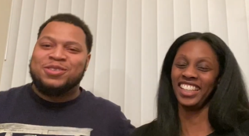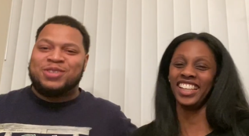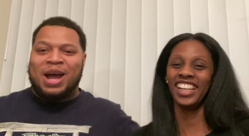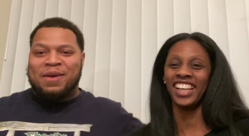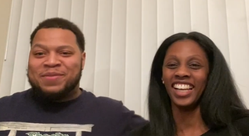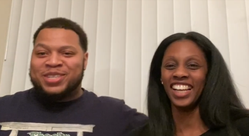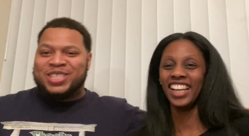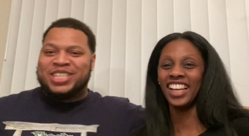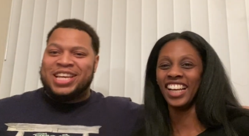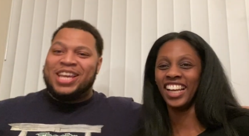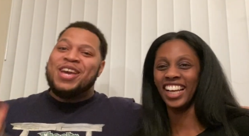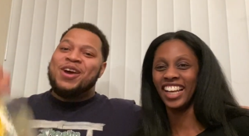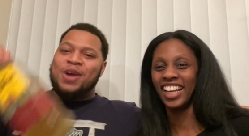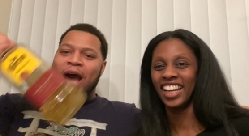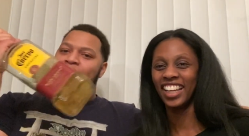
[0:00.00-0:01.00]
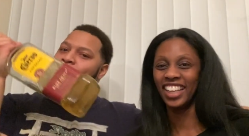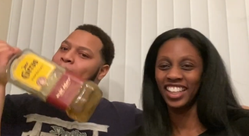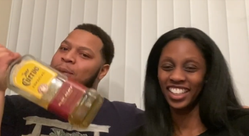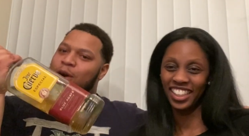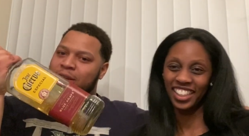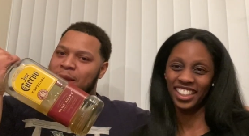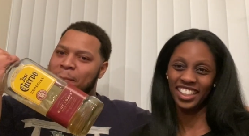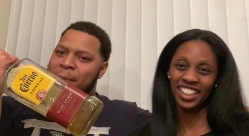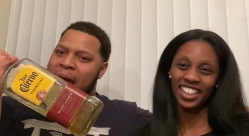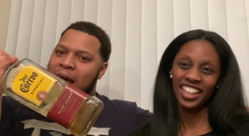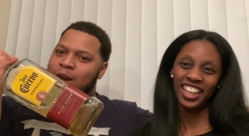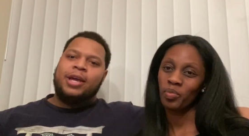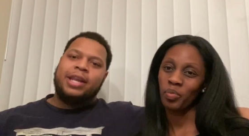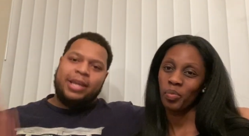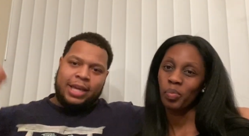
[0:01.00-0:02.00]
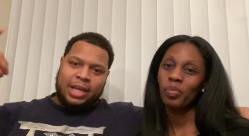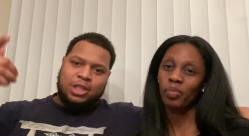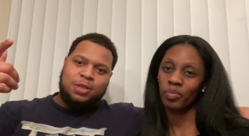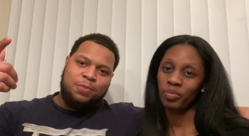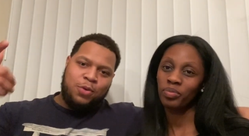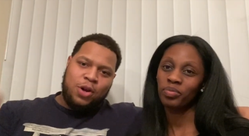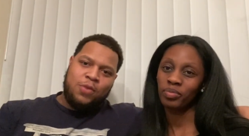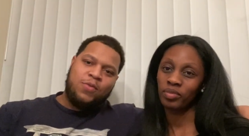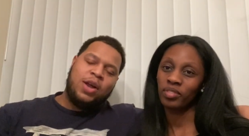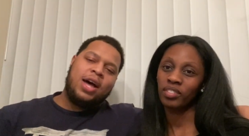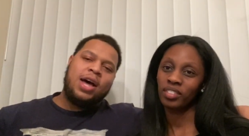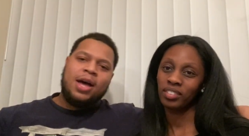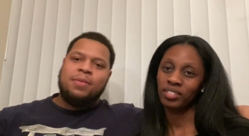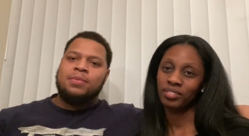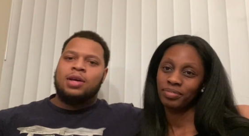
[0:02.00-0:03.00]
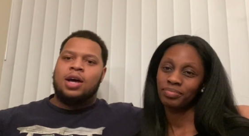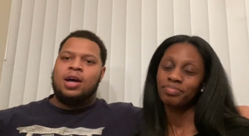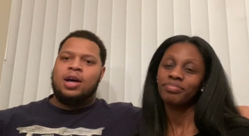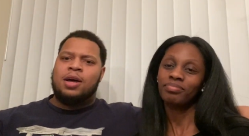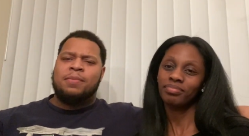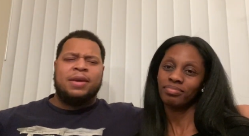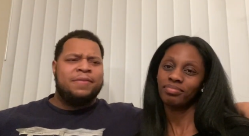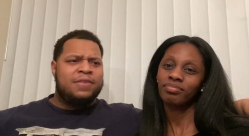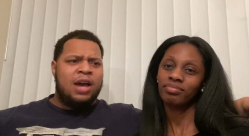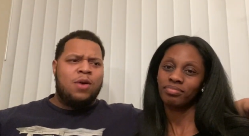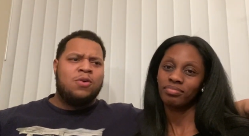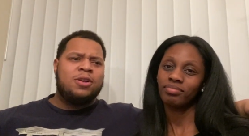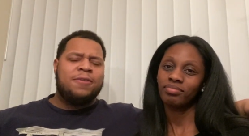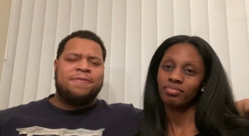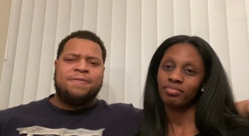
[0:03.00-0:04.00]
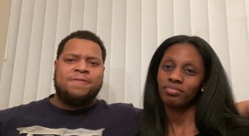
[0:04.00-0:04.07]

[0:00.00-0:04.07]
Speaker 1: dropping shit. Bought the bottle. It's your boy Rob. Um, if y'all want to